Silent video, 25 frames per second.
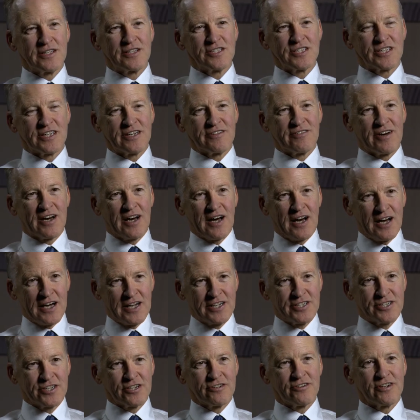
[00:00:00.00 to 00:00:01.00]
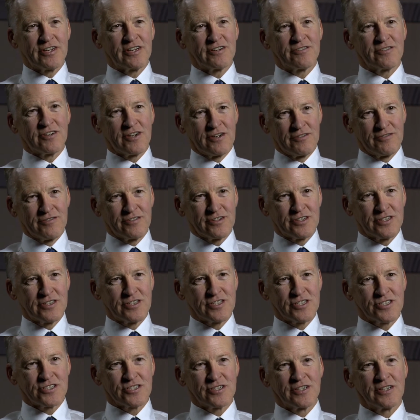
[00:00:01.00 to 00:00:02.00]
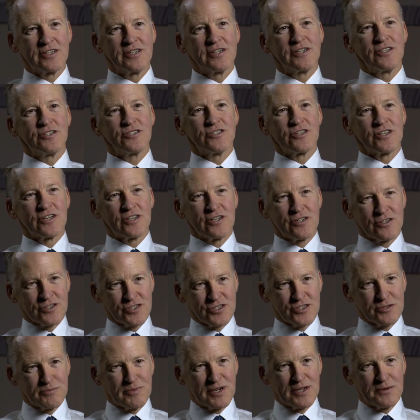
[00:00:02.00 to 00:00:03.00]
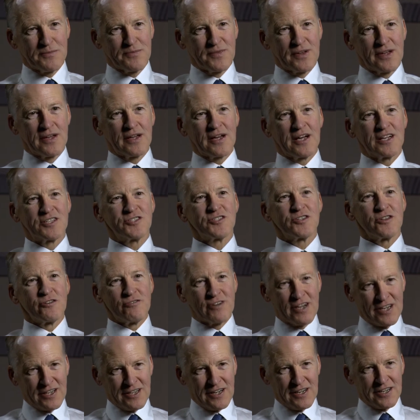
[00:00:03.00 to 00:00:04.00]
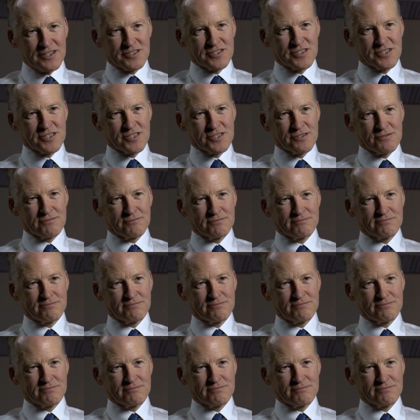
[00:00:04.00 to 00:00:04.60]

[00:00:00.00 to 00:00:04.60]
to give a high degree of confidence to the customer and to the regulators.